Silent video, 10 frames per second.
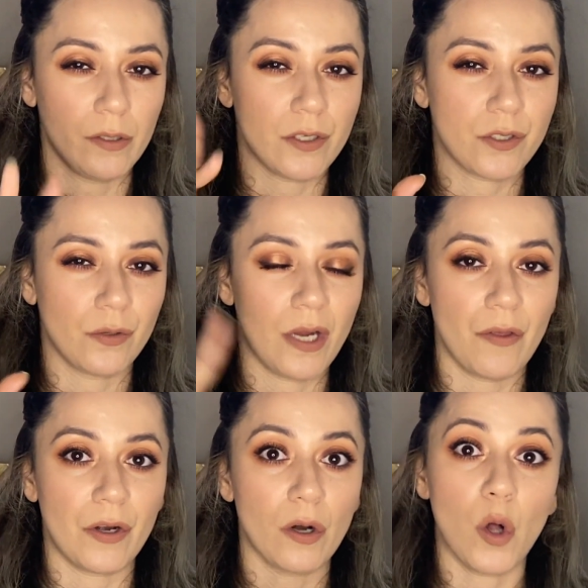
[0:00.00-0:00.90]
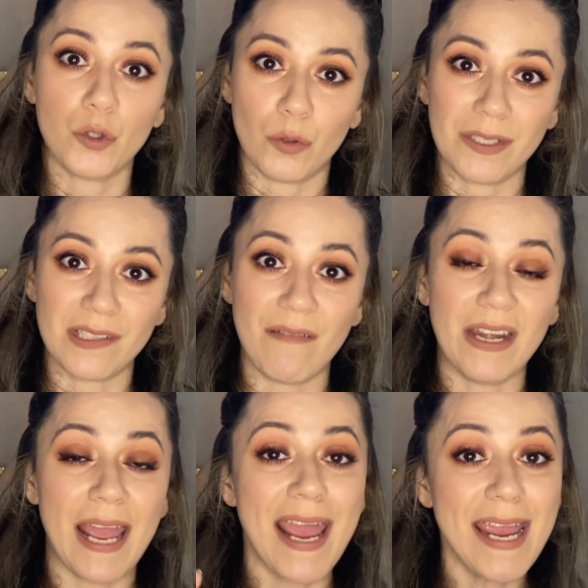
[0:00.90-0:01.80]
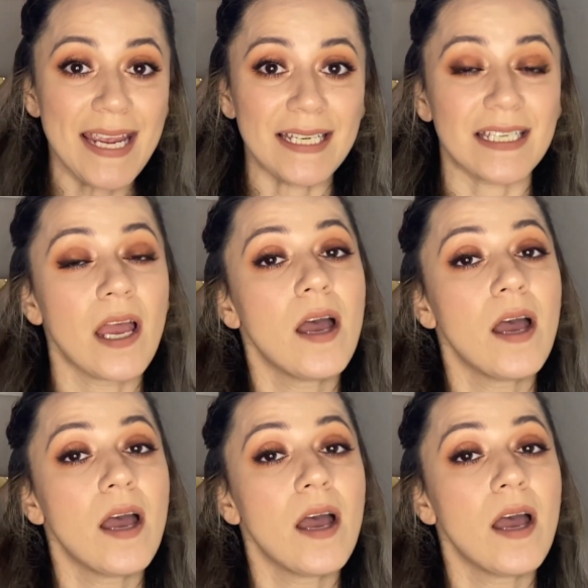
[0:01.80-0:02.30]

so now they're all $27, and